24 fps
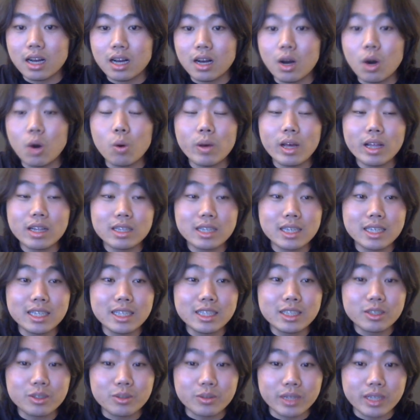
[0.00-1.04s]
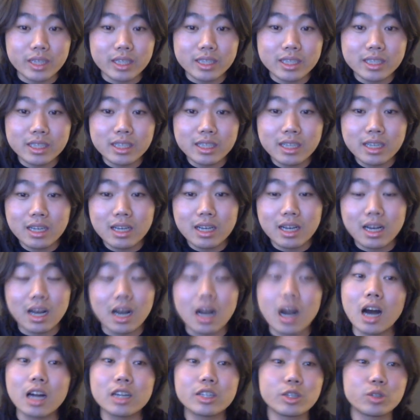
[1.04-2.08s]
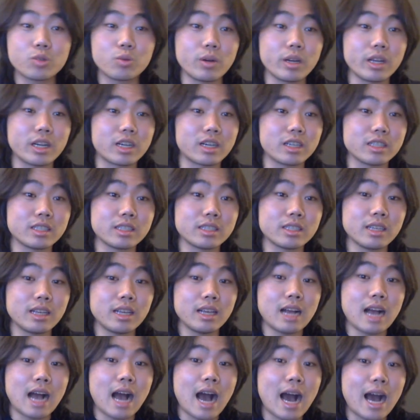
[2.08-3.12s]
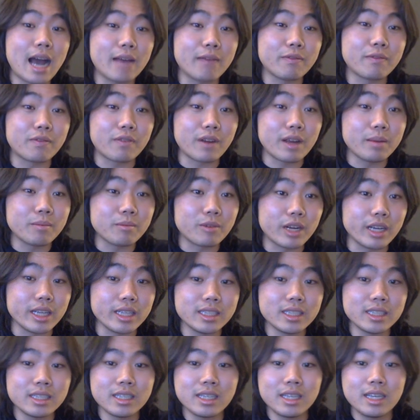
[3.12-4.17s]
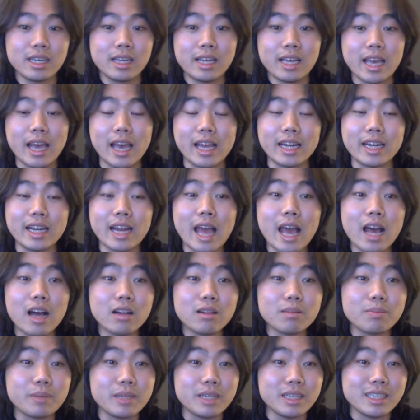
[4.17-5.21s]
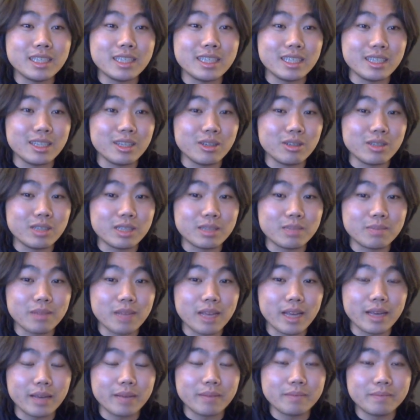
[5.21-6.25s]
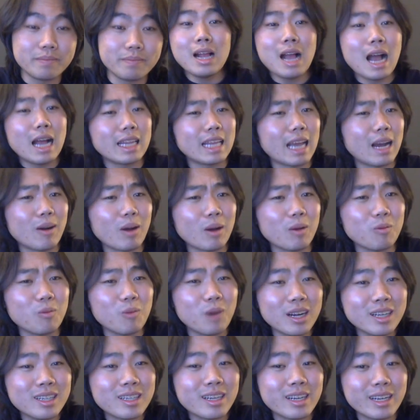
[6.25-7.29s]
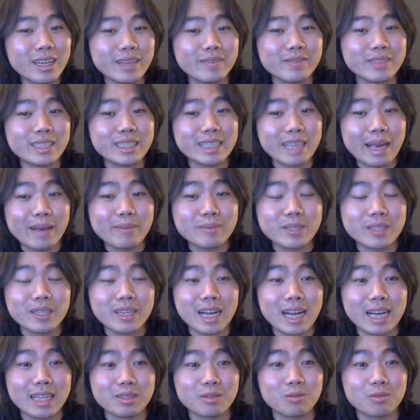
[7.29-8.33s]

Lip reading: OLED screens, 120 Hz high frame rates, and an LPTO display. Now, I wonder if Samsung has a